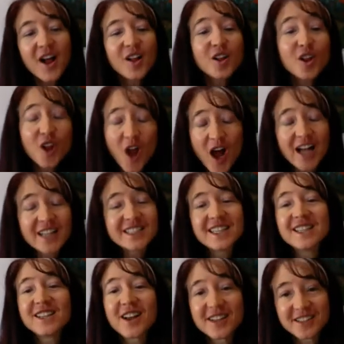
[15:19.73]
Lots
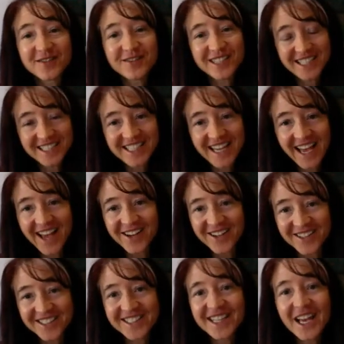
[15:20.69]
and lots of
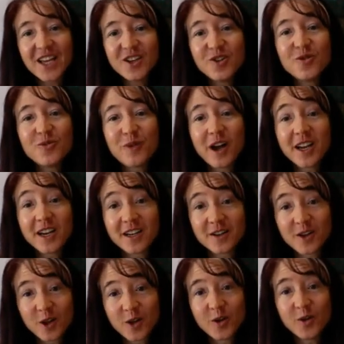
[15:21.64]
details that you might
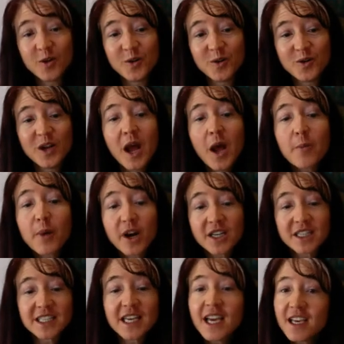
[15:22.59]
include,
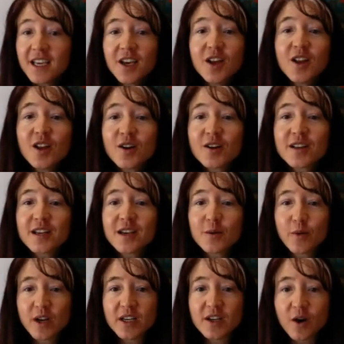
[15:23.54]
particularly
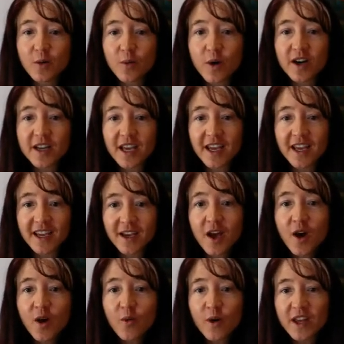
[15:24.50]
when you're working
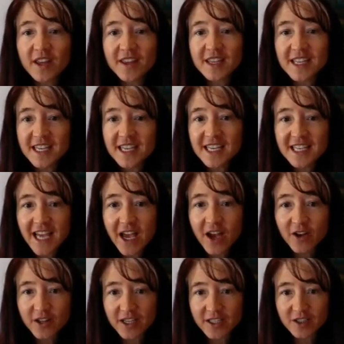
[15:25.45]
with
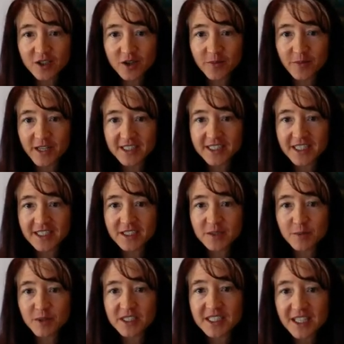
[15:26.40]
detailed instruments and
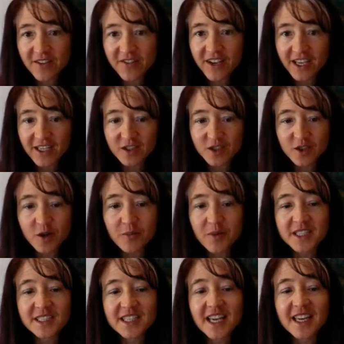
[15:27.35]
specific
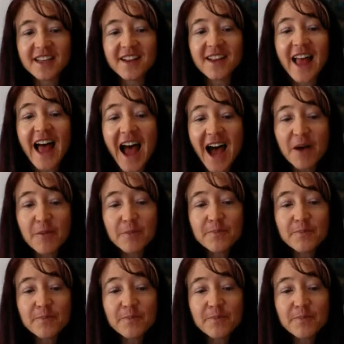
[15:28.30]
instruments in the lab.